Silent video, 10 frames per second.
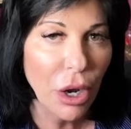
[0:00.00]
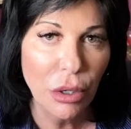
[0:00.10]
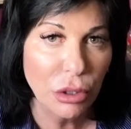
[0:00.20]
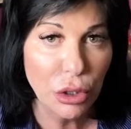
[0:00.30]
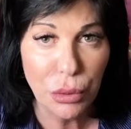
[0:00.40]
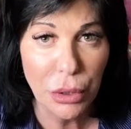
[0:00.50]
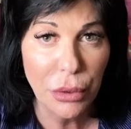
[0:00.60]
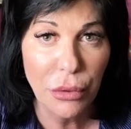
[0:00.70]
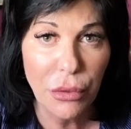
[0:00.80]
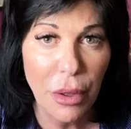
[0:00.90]
own
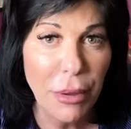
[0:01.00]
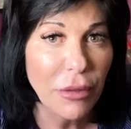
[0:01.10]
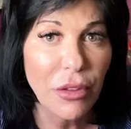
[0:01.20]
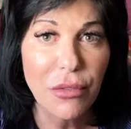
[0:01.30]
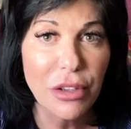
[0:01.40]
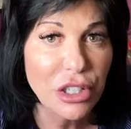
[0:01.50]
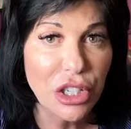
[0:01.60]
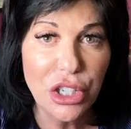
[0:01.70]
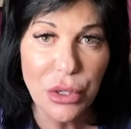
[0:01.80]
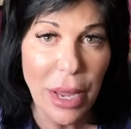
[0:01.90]
truth, about the
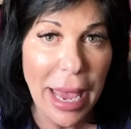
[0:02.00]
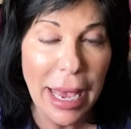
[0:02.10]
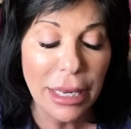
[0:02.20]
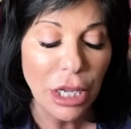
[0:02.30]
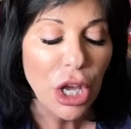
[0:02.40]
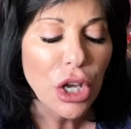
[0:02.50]
visions you had.